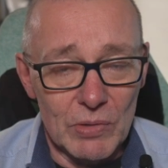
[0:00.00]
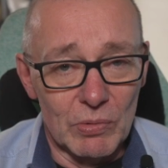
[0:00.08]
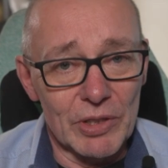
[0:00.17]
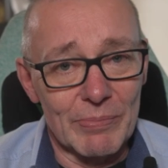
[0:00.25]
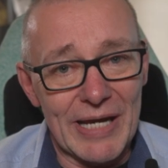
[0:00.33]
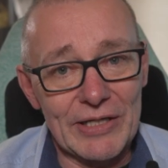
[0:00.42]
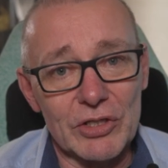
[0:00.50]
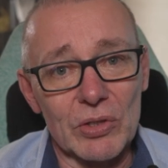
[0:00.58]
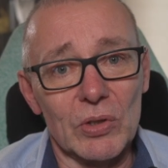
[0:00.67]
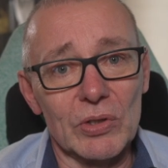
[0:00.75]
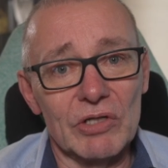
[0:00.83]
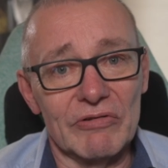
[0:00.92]
You want to make
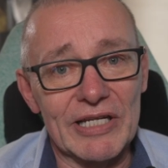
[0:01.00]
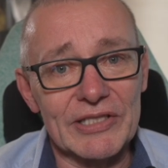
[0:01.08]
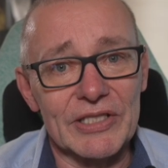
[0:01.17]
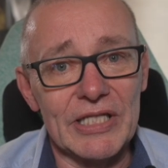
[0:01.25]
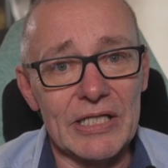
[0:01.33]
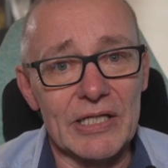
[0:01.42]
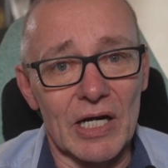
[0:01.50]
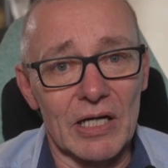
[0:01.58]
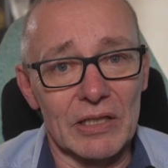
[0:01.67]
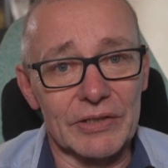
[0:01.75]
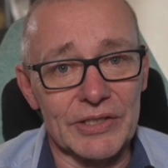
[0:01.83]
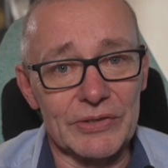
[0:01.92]
sure your SD
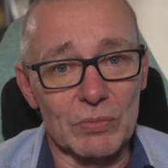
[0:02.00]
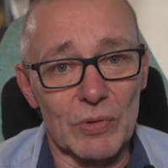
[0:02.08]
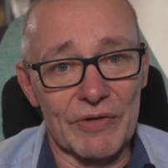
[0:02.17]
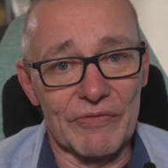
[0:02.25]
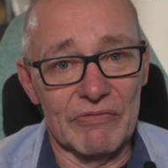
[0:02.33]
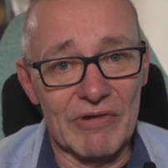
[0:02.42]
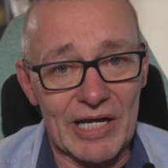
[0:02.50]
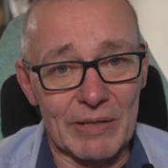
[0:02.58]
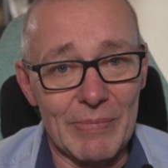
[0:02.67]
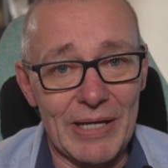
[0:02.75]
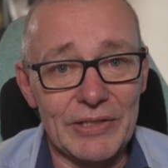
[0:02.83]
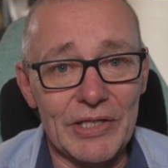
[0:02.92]
card is one of the
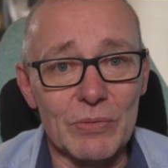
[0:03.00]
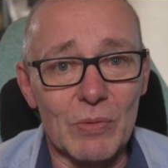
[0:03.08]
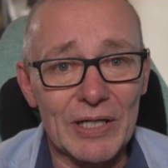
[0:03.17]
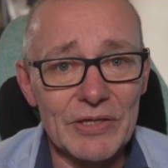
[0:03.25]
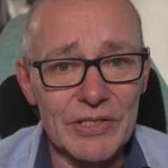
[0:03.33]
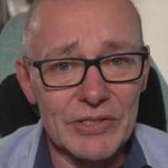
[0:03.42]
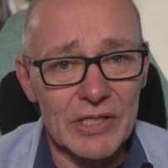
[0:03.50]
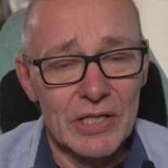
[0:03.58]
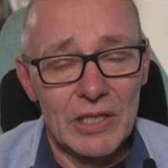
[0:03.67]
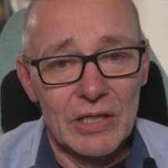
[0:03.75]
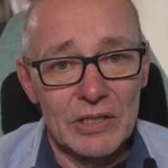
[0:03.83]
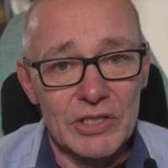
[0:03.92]
recommended ones,
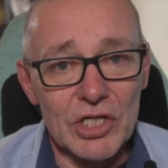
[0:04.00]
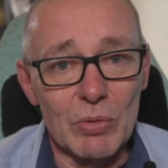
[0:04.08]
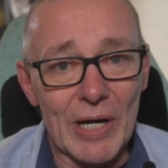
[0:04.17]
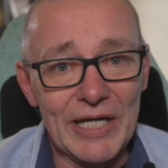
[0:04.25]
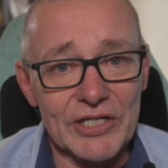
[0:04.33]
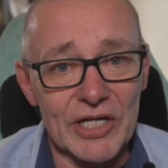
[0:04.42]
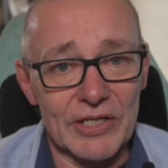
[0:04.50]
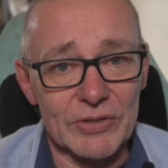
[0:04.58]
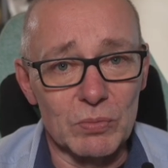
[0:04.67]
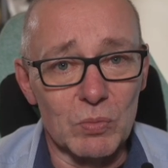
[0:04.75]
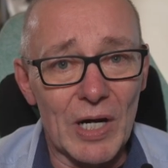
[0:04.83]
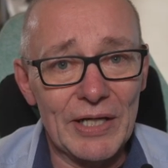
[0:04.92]

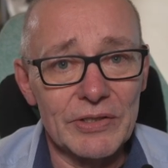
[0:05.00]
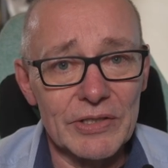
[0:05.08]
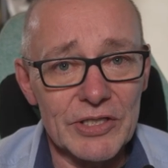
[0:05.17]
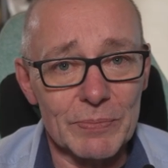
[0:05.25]
UHS 1